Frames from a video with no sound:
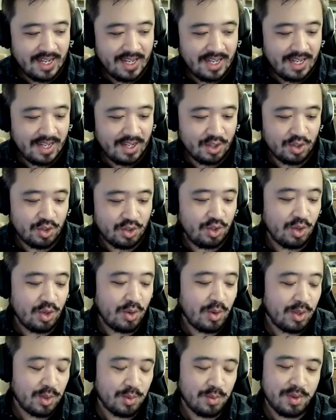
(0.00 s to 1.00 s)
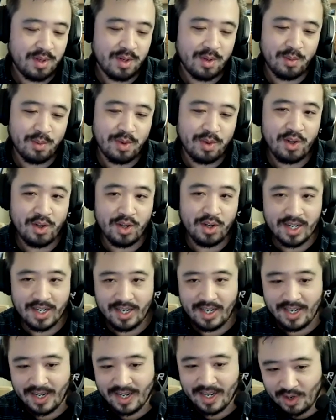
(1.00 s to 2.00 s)
is you always wonder when you're going
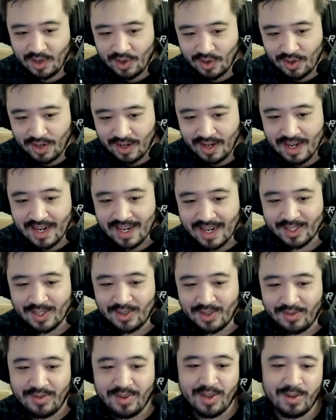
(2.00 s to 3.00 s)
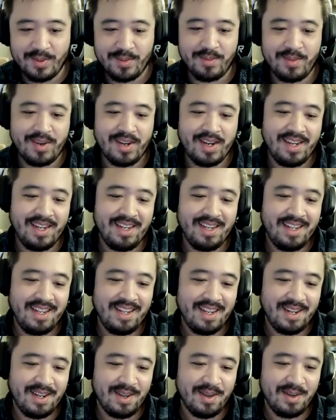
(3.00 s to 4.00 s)
to get your next film, right?
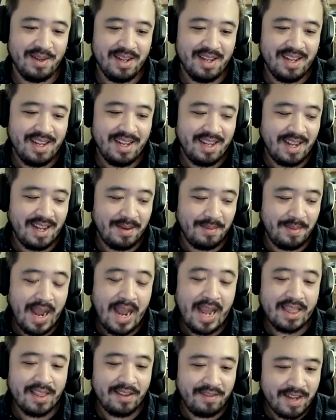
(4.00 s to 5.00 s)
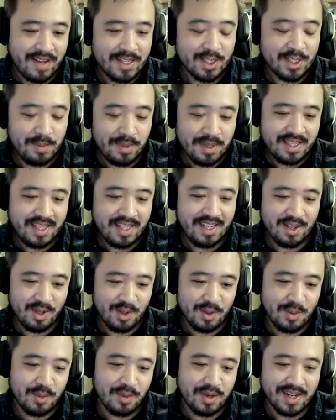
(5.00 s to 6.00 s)
I had the flexibility to
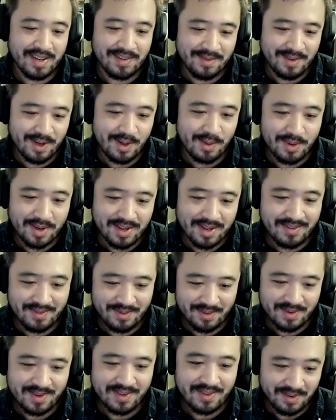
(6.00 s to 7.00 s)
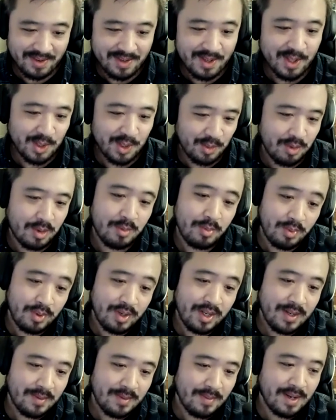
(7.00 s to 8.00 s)
do whatever I want for this one
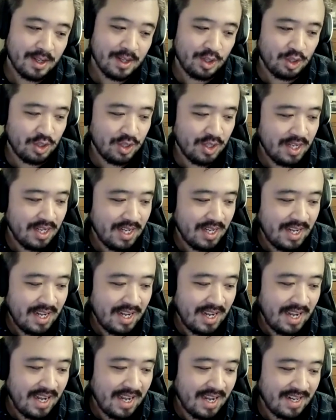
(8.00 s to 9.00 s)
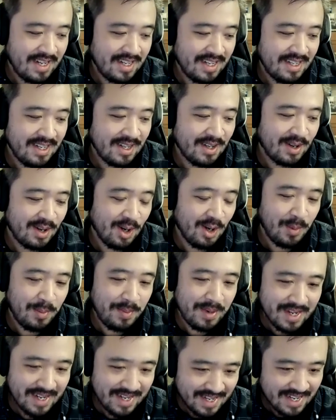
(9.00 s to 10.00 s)
pretty much. And, I hope
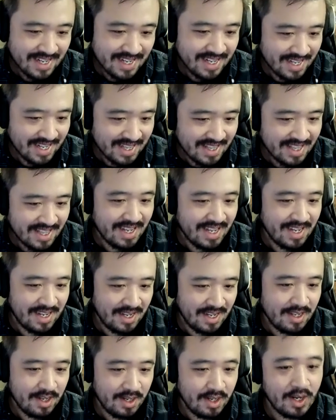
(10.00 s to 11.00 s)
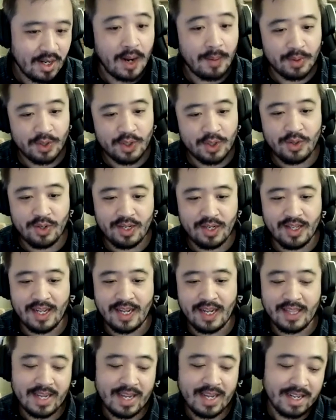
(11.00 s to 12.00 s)
I get an opportunity
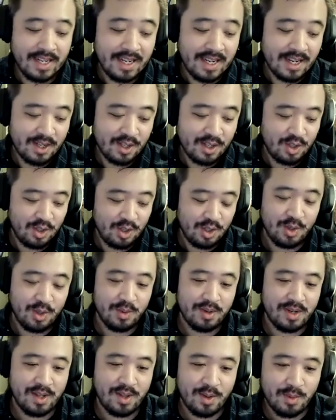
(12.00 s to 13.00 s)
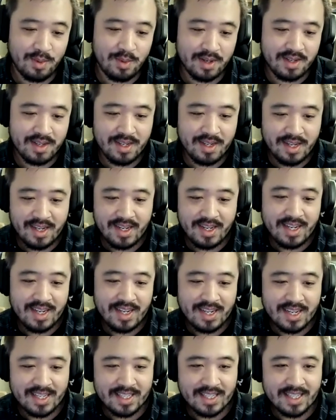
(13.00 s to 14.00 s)
like that again to do another one.
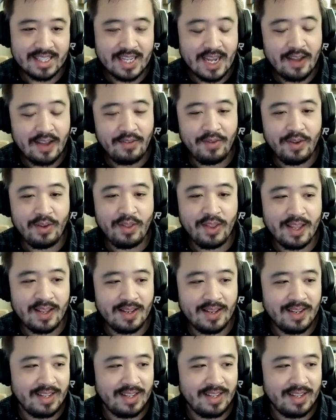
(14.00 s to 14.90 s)
Because I feel that